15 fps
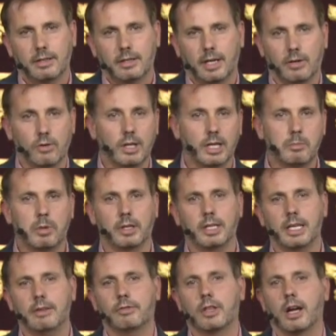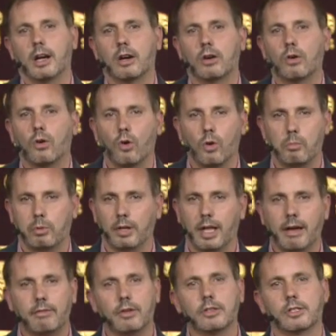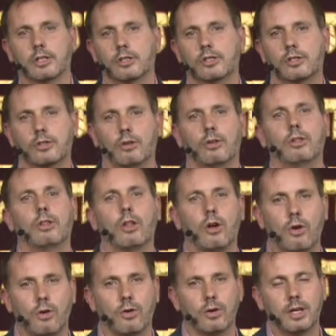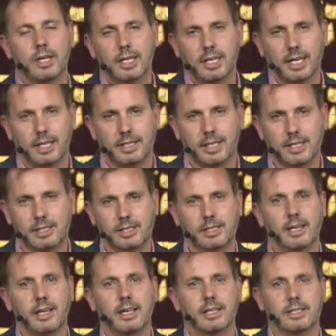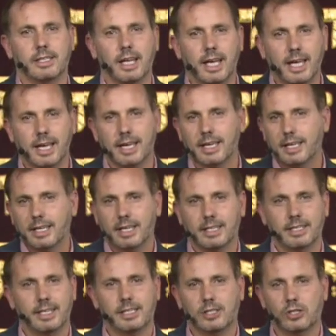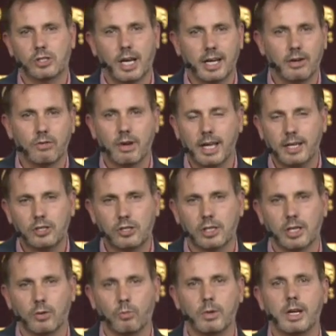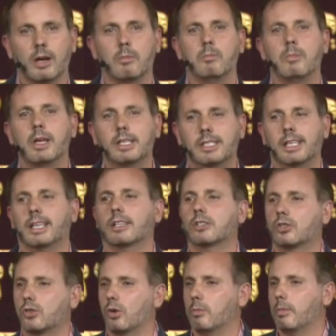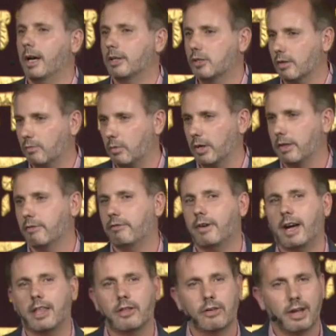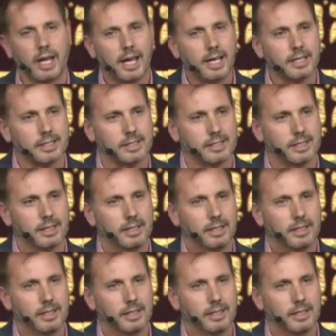I really believe that our hope levels are so low in this day, in this generation, that we are missing so much of what the Father has.